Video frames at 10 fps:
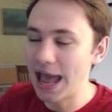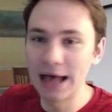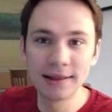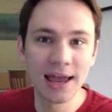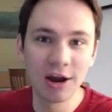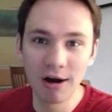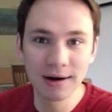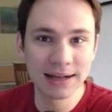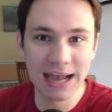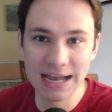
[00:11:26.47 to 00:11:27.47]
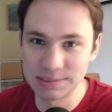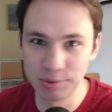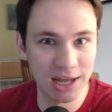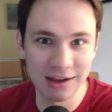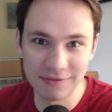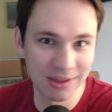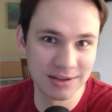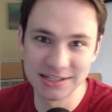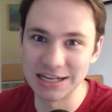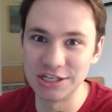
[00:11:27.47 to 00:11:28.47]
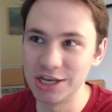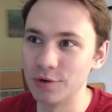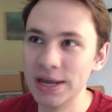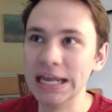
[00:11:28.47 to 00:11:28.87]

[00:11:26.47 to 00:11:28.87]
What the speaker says: LA already has plenty of things to do.